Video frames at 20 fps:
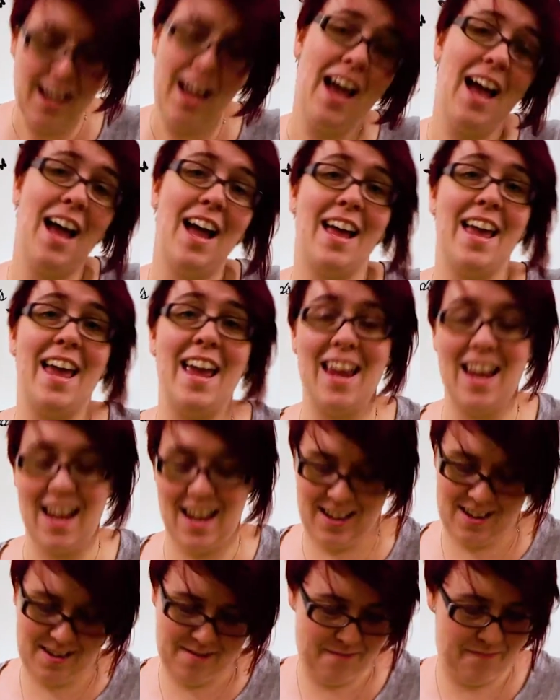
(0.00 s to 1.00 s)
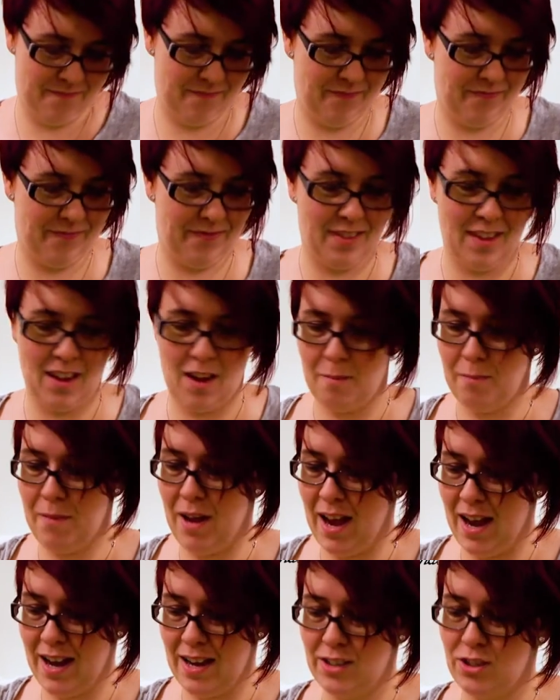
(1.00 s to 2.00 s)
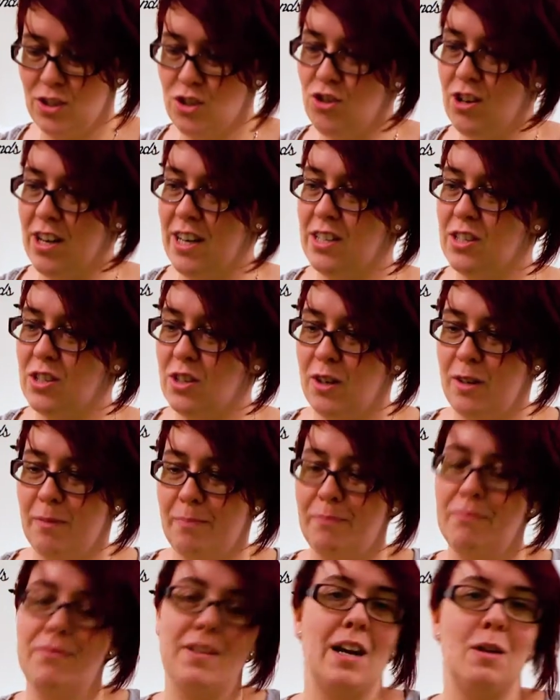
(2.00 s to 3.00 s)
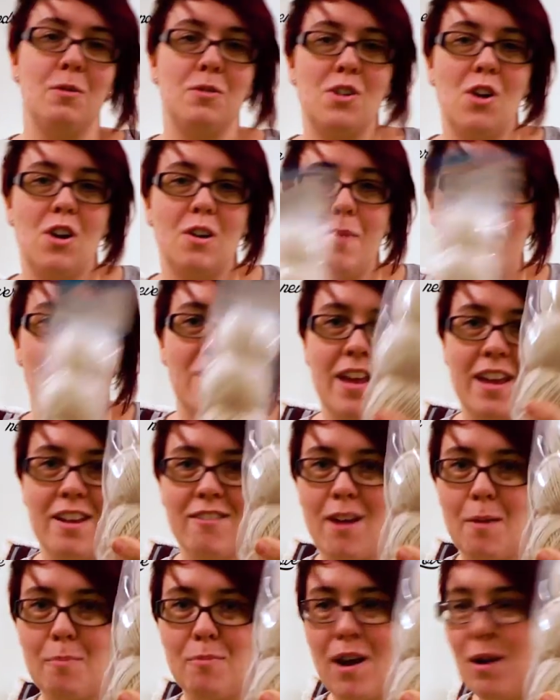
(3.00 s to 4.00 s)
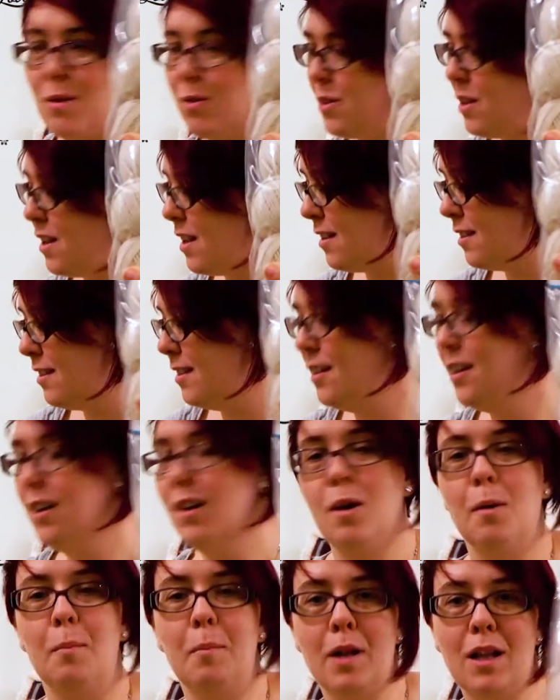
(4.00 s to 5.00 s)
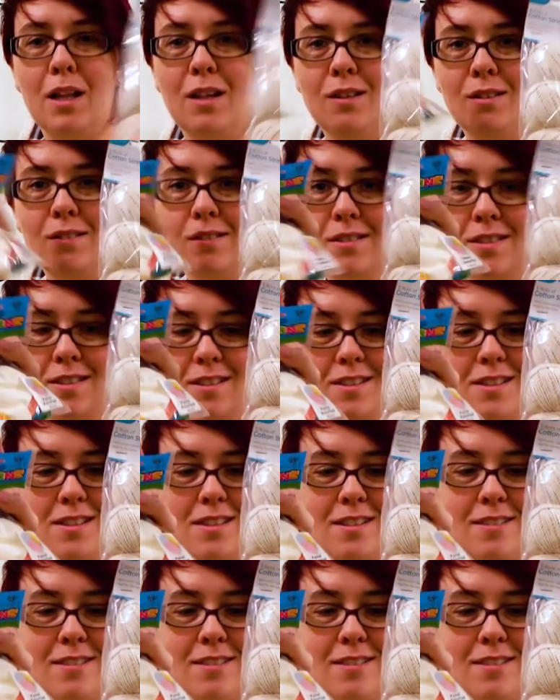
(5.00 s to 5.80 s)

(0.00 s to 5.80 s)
Oh, here! My string has come that I was talking about that you wrap around the balloons.